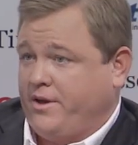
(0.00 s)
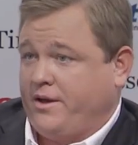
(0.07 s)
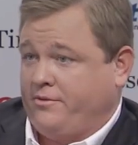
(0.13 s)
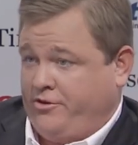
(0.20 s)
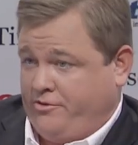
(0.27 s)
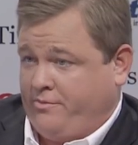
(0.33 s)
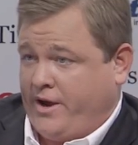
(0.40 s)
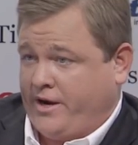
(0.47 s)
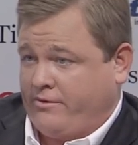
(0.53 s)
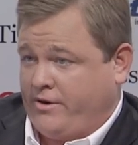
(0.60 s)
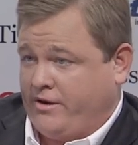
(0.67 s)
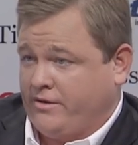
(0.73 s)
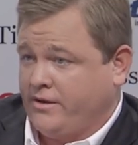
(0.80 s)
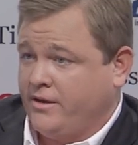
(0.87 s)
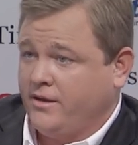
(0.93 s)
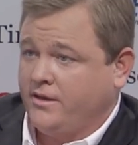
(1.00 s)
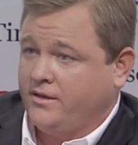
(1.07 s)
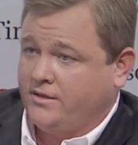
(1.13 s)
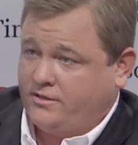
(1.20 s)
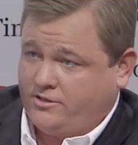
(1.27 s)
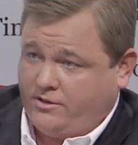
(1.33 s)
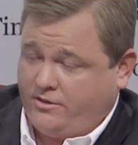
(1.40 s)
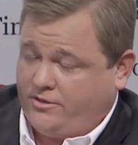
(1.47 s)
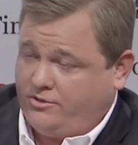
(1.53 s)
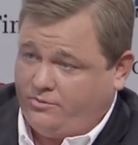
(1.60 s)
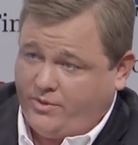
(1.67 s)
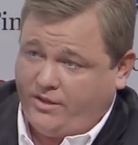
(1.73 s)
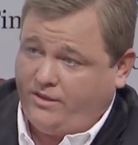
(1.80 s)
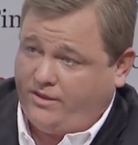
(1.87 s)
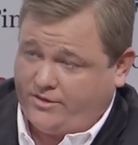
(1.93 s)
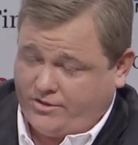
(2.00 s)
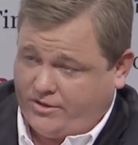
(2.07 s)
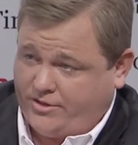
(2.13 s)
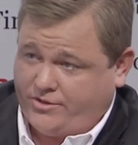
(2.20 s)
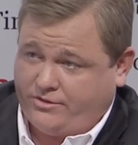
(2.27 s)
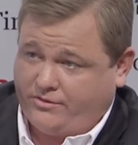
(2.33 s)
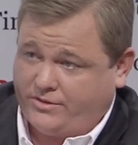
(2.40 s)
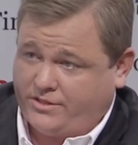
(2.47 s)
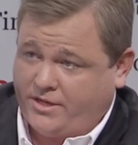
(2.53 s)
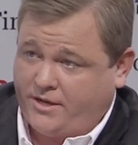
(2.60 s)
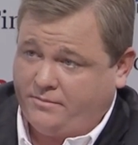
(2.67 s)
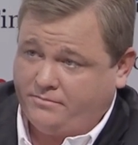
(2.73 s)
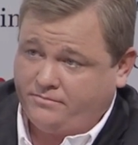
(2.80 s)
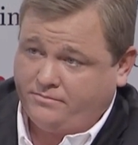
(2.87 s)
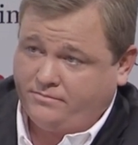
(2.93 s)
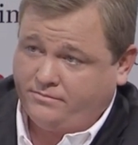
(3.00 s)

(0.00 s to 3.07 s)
in your background to, to be the Attorney General of state?